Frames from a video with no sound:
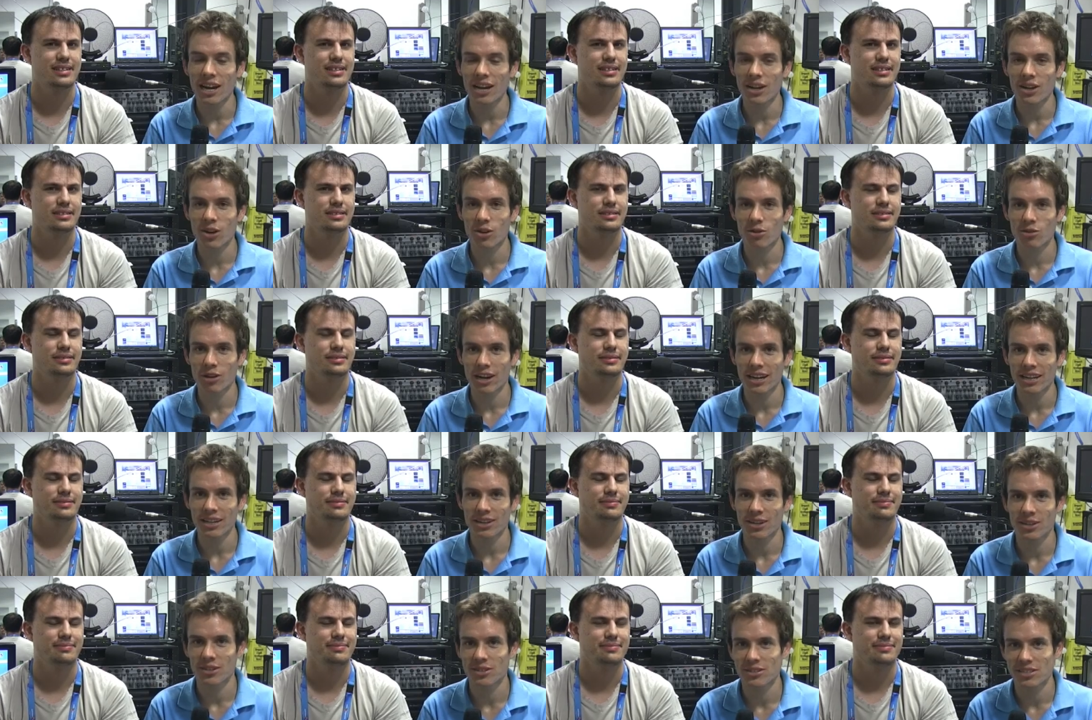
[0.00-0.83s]
Speaker 1: AO
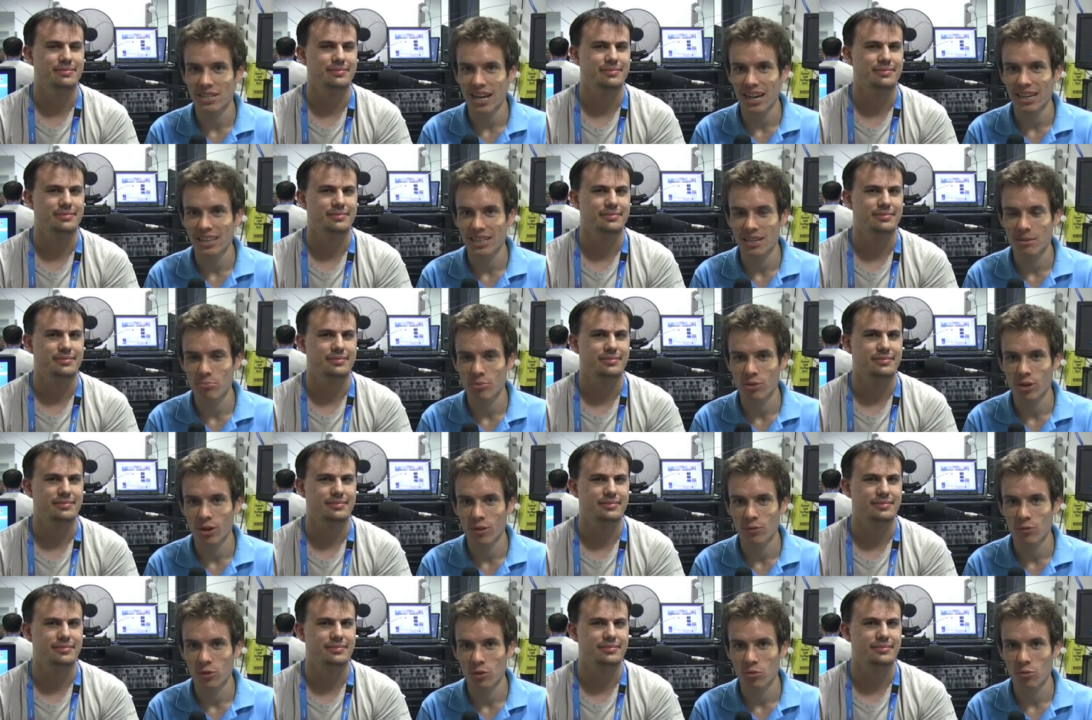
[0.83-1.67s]
Radio Daily
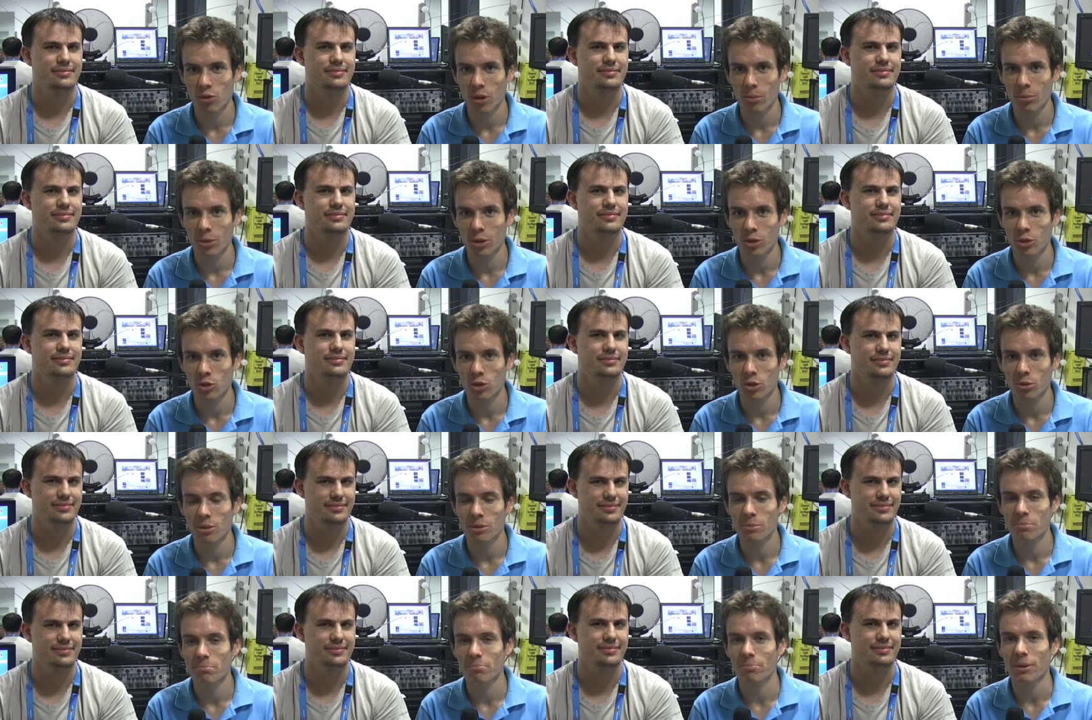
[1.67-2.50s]
Preview. Rob
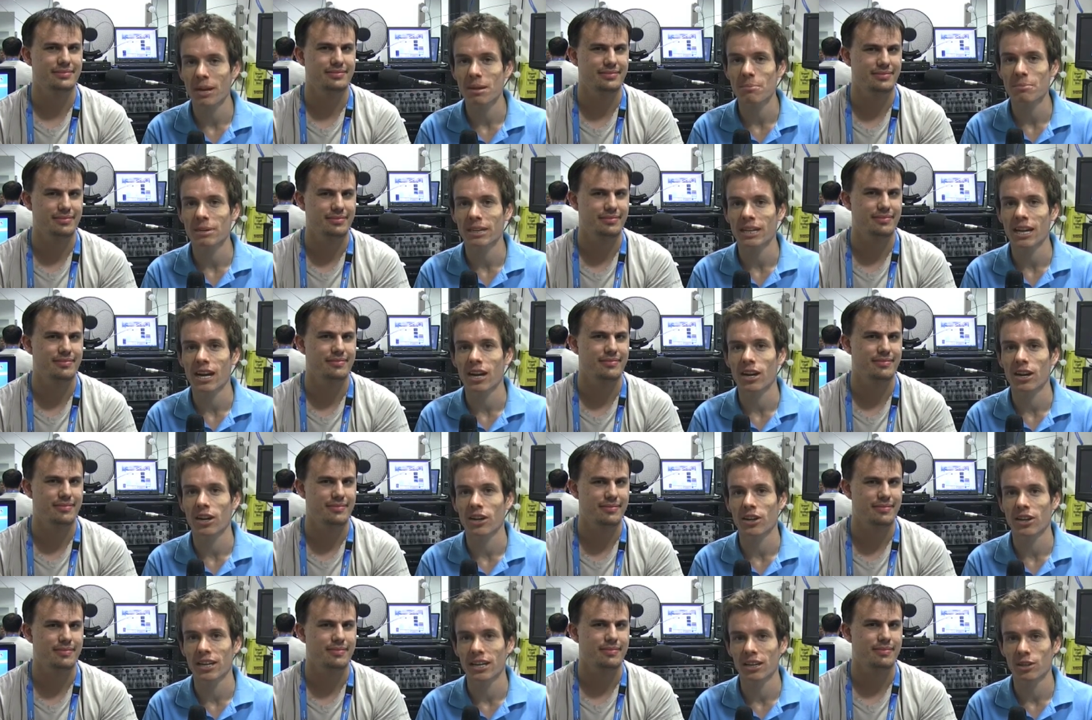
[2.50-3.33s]
O'Gorman and Pete
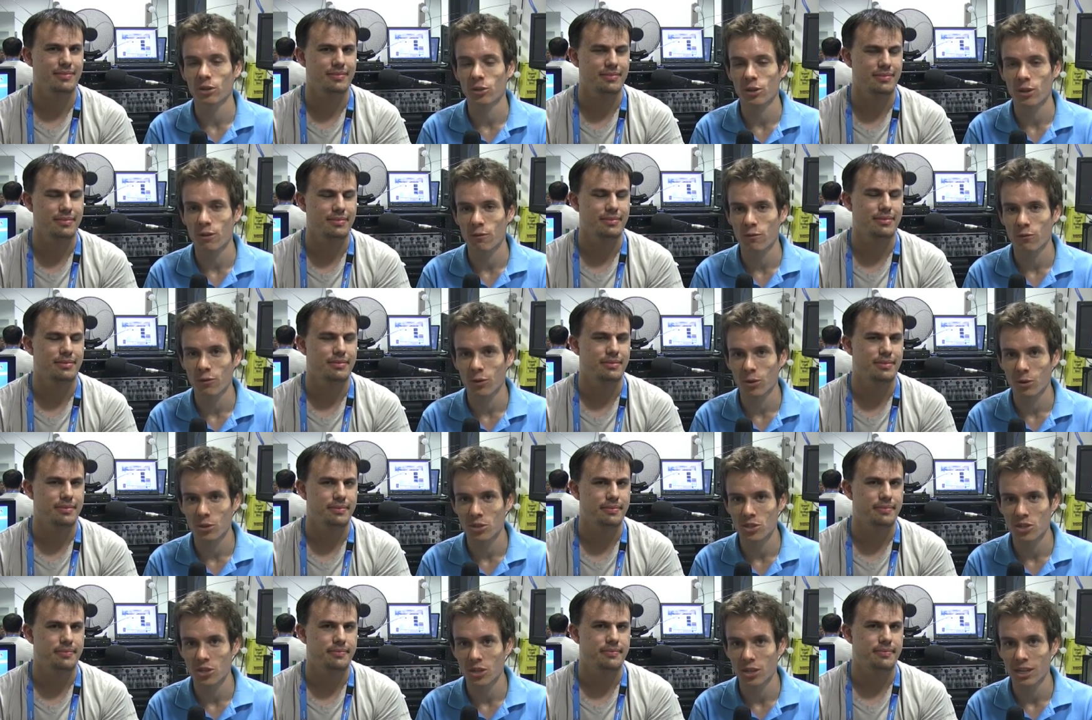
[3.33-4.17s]
Marcato here, looking
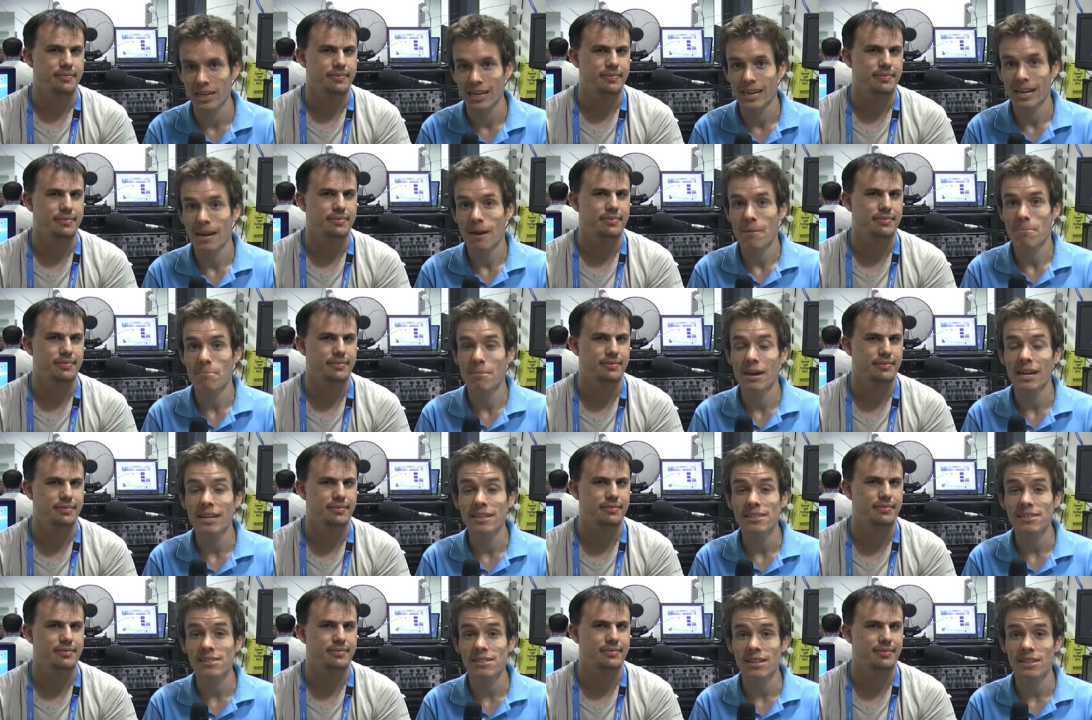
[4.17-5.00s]
forward to the
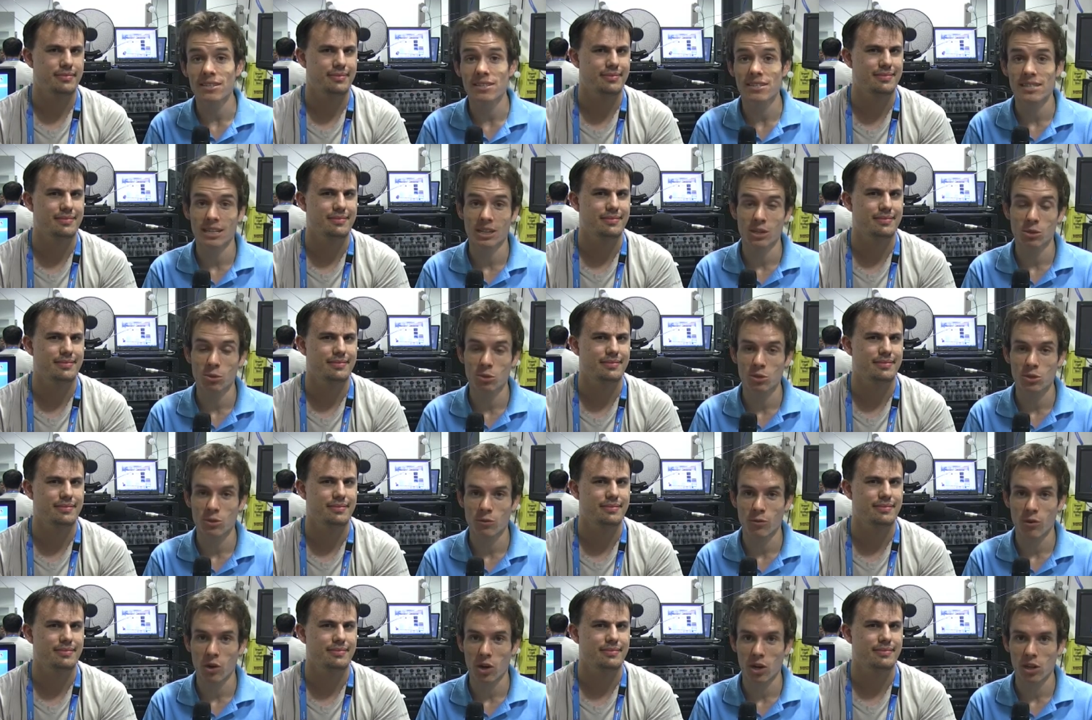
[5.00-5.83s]
men's
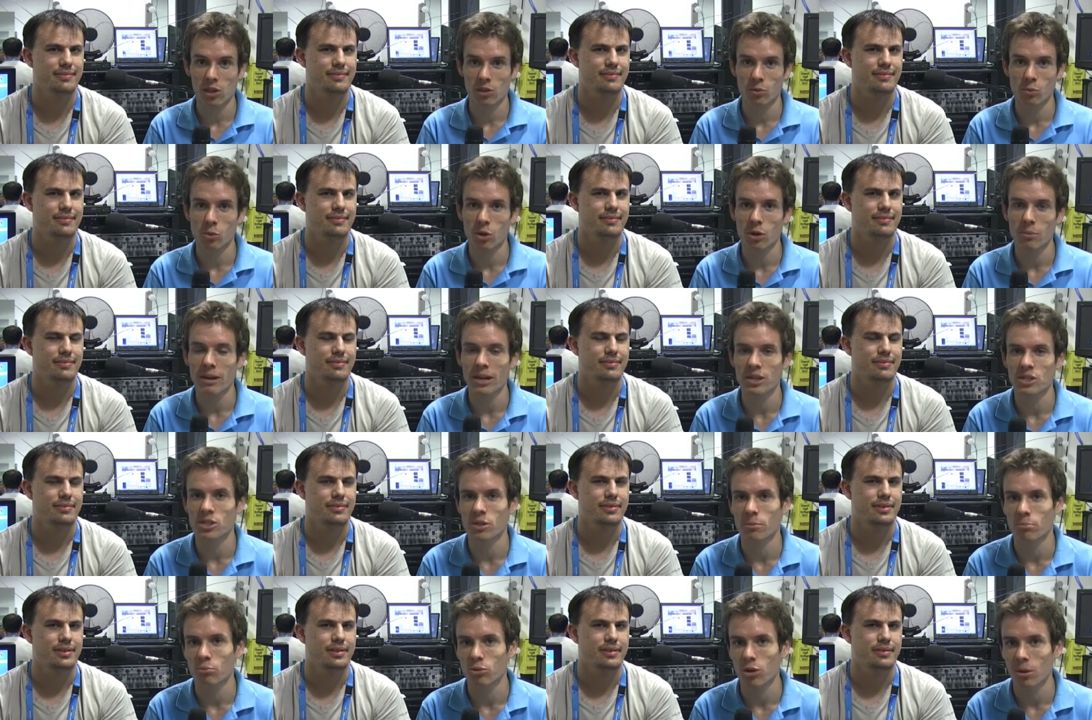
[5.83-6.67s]
singles final and what a
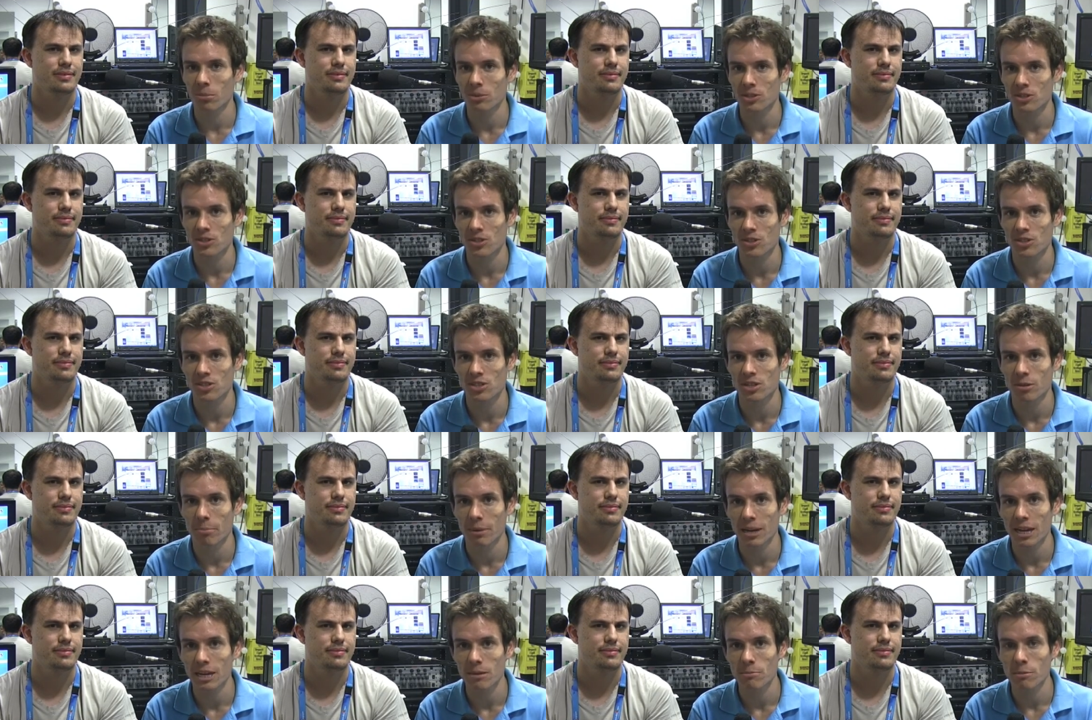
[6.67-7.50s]
match it promises
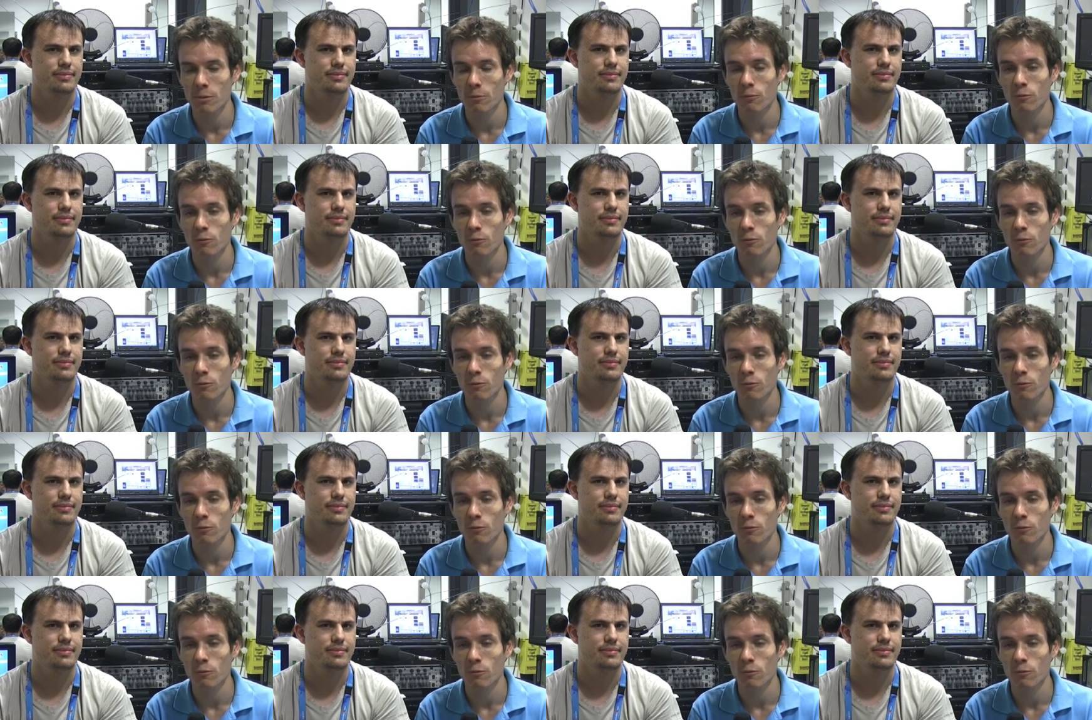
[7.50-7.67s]
to be.